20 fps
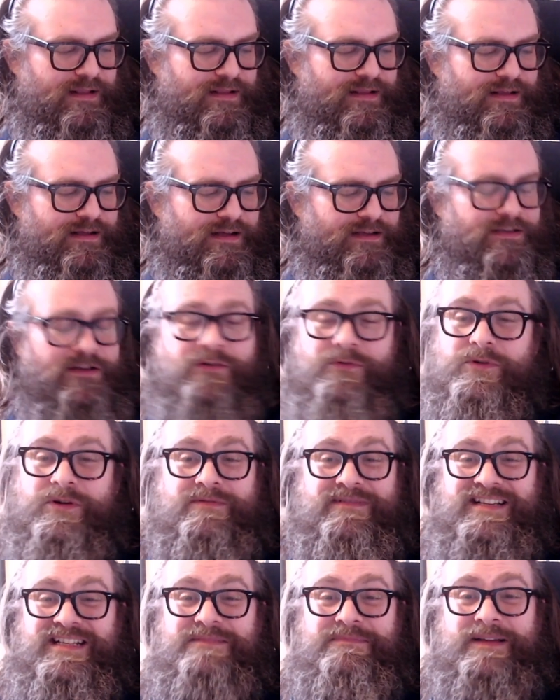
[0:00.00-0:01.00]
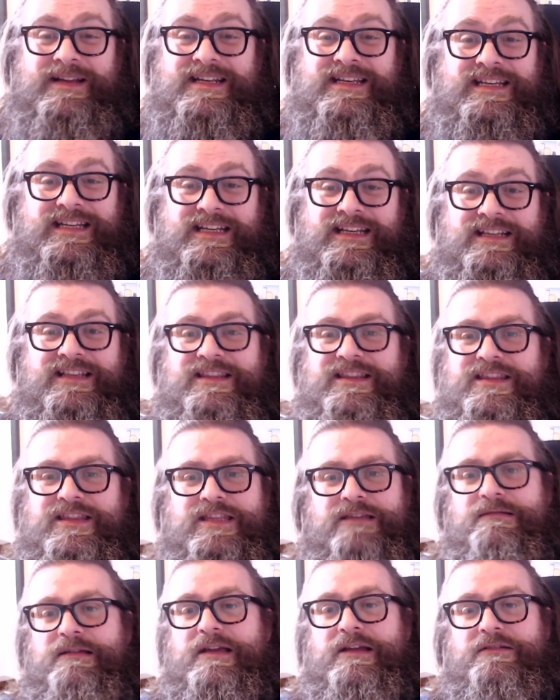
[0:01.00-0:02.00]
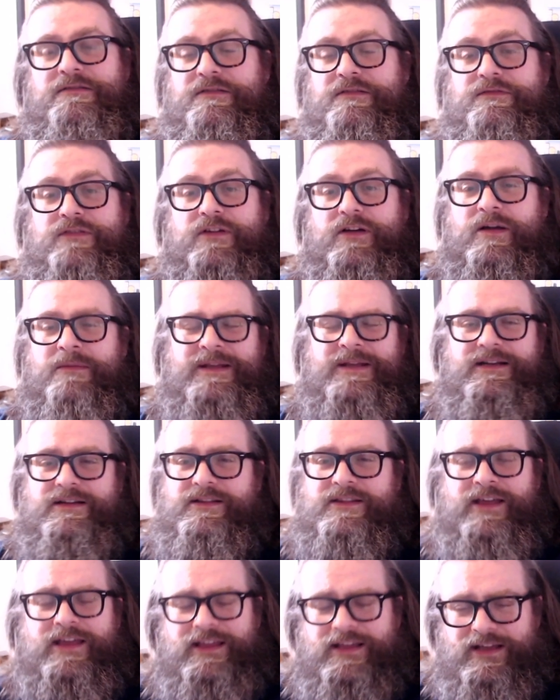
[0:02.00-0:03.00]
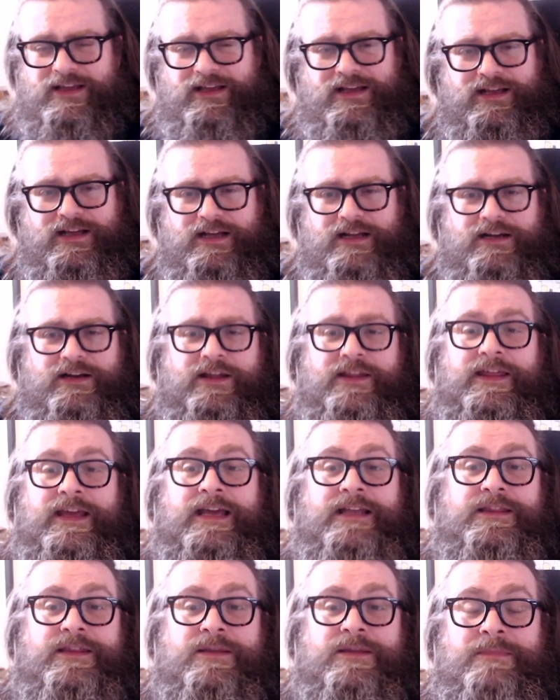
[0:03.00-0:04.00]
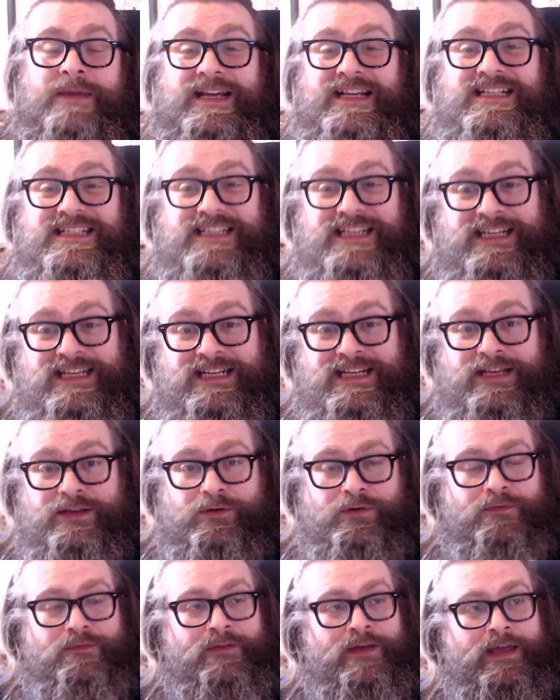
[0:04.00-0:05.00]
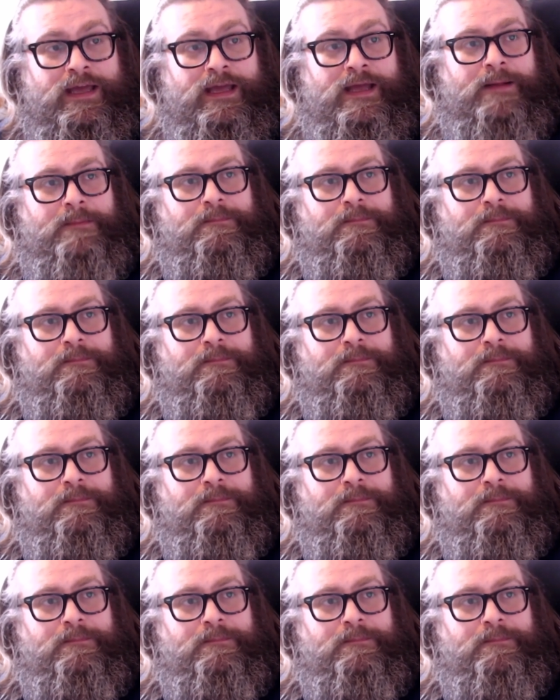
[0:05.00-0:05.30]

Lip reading: I don't want to be spending 300. I mean, like they had the Mega CD on there,